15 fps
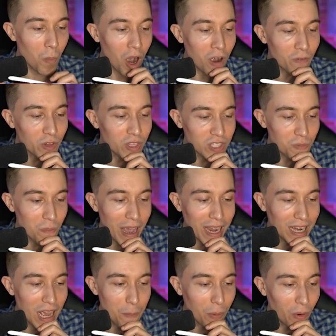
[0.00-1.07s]
marvelous
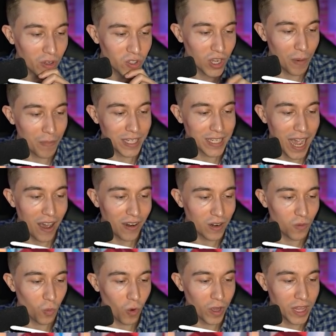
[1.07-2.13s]
Mega Knight push coming down
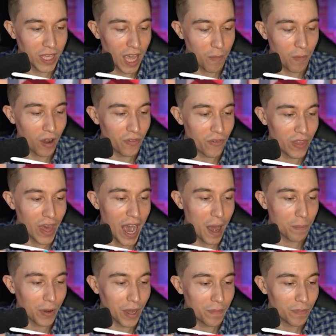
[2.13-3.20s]
and win the game off of
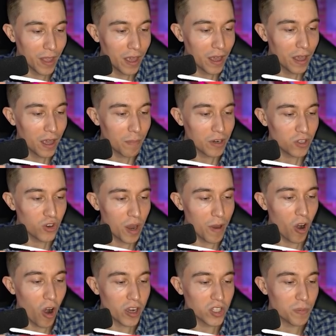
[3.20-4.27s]
that, but I'll try
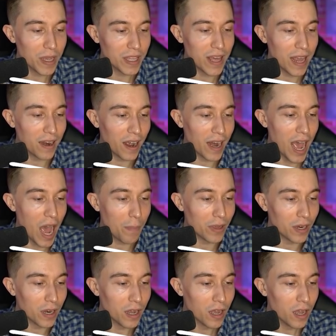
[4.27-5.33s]
my hardest to make that not happen.